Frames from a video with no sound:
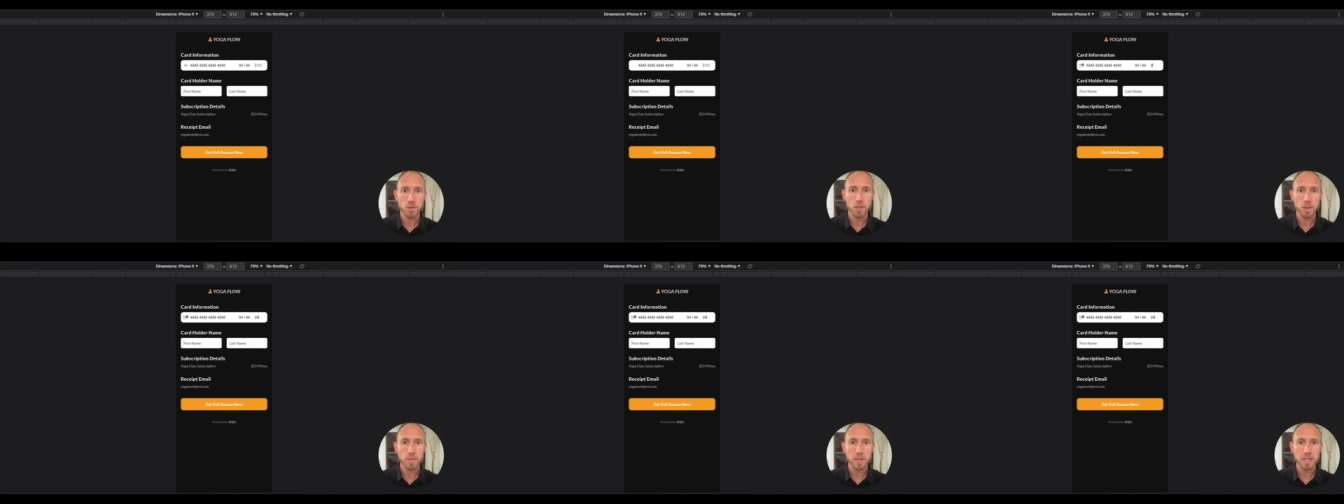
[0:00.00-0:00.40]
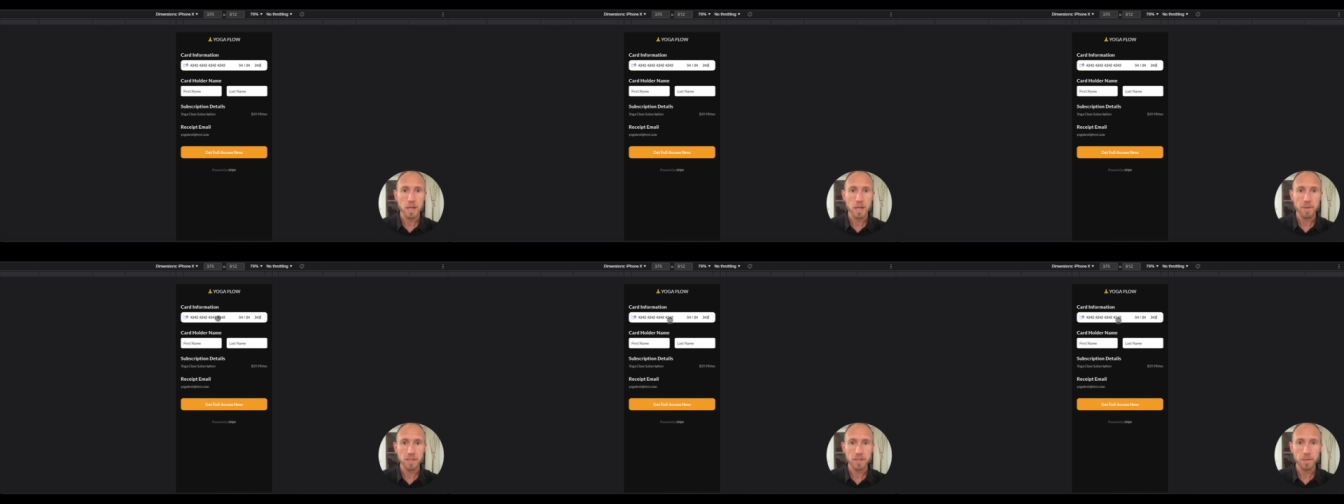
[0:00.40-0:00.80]
could be
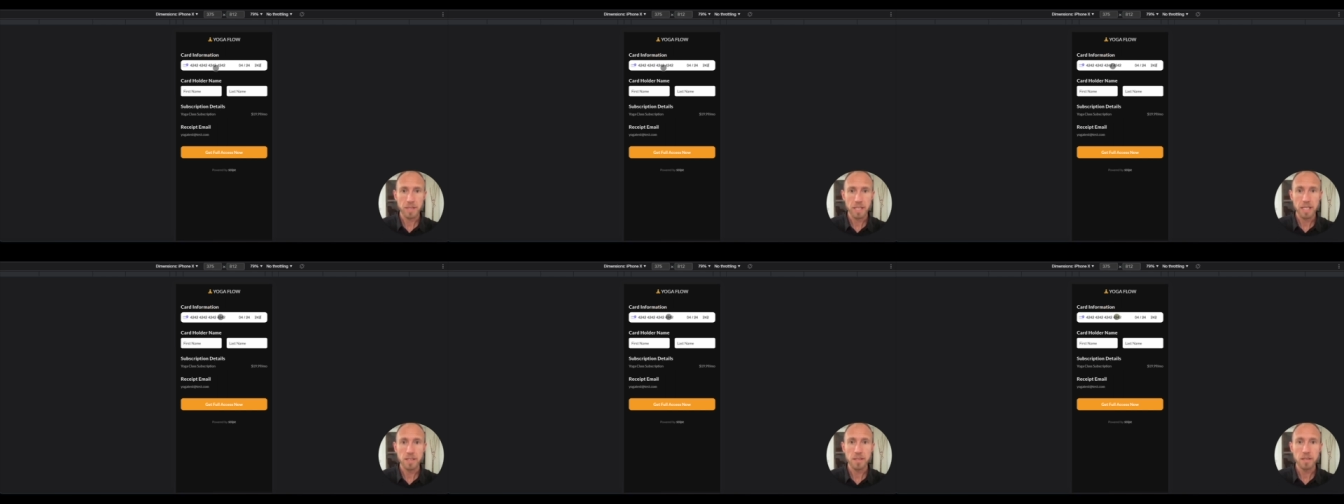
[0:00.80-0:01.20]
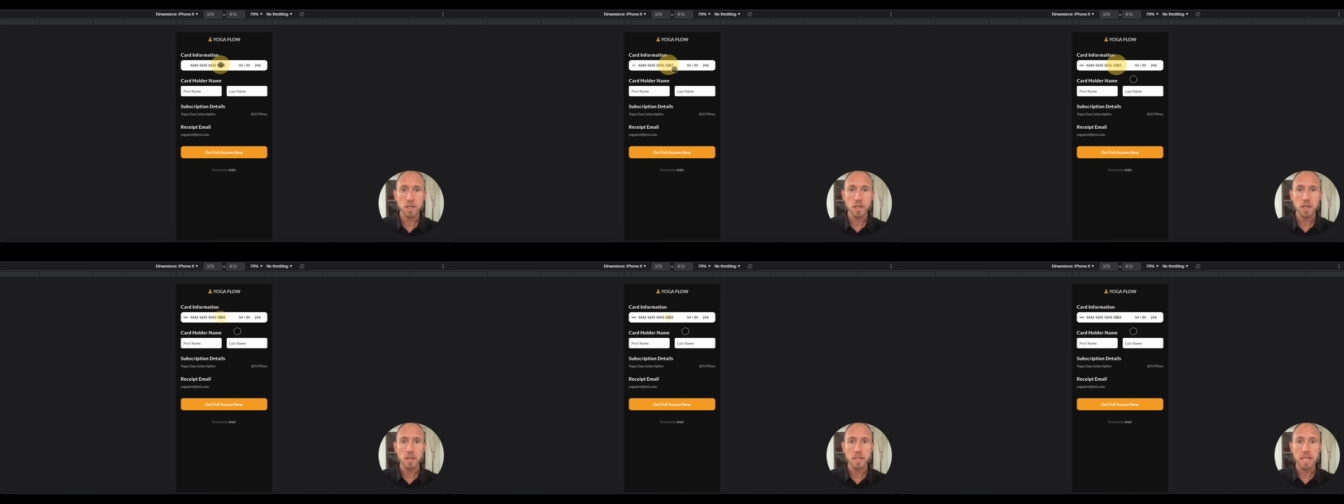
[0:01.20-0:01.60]
typing something in.
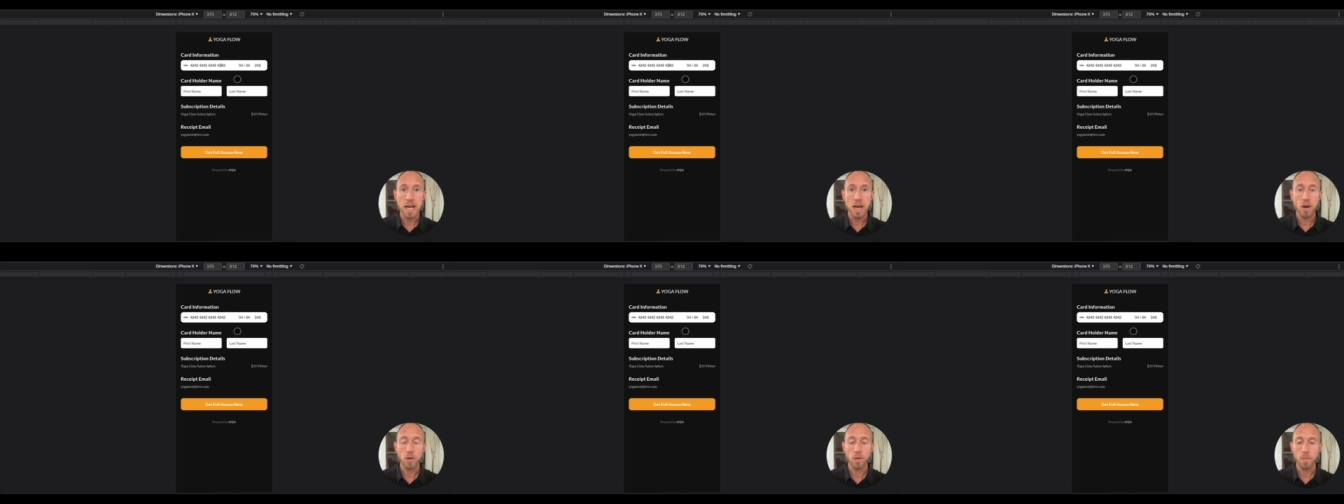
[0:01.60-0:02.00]
Now,